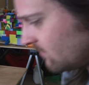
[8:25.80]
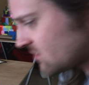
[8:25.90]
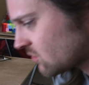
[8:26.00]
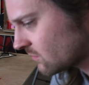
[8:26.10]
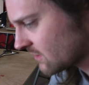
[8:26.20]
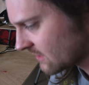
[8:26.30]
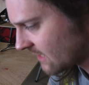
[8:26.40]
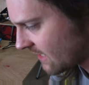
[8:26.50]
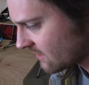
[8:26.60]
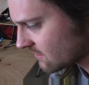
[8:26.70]
got my soldering
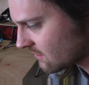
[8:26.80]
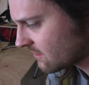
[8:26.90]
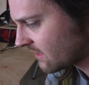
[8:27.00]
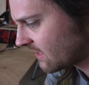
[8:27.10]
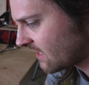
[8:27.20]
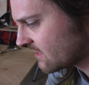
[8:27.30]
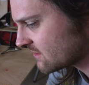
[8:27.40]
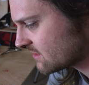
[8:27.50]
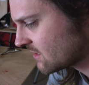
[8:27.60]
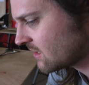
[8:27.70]
iron, there
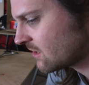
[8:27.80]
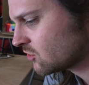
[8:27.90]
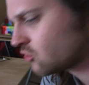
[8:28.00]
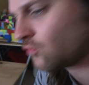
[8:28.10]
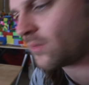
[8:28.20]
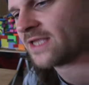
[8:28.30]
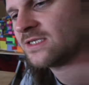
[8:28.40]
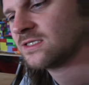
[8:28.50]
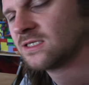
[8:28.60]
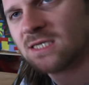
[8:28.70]
is two
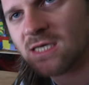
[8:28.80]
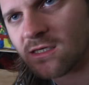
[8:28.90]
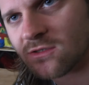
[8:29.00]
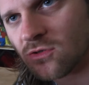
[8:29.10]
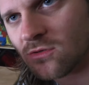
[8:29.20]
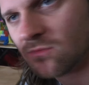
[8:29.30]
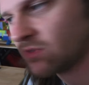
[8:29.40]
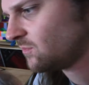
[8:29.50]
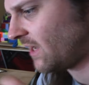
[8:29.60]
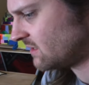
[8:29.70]
pins here, two
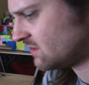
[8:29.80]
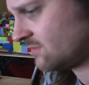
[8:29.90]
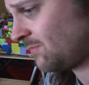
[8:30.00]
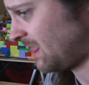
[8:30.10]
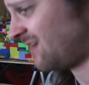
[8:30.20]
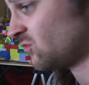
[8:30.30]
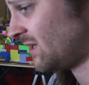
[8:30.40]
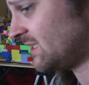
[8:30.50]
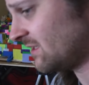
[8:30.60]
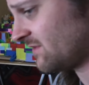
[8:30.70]
wee bits. I have no
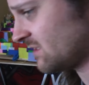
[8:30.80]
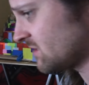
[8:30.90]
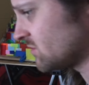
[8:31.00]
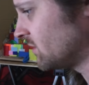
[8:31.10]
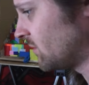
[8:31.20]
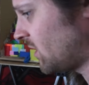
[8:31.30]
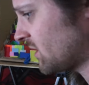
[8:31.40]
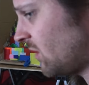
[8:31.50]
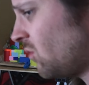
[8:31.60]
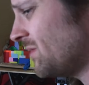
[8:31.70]
idea if this is going to
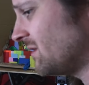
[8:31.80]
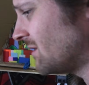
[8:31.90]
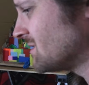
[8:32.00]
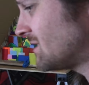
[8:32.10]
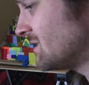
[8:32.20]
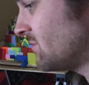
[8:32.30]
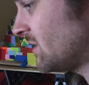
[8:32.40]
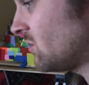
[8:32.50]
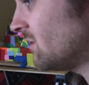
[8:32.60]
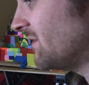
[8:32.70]
work. I hope it does, because it'd
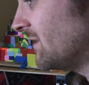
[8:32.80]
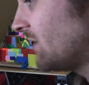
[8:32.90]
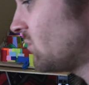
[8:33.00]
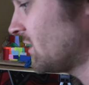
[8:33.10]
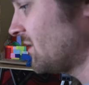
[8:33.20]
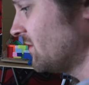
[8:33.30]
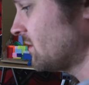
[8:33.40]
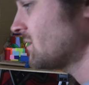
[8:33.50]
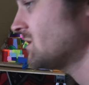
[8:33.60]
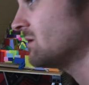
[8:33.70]
be cool if it did work. If
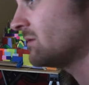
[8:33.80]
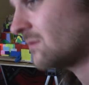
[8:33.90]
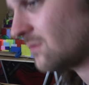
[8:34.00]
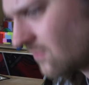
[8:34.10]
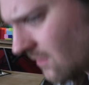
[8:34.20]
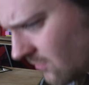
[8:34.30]
it doesn't, I don't know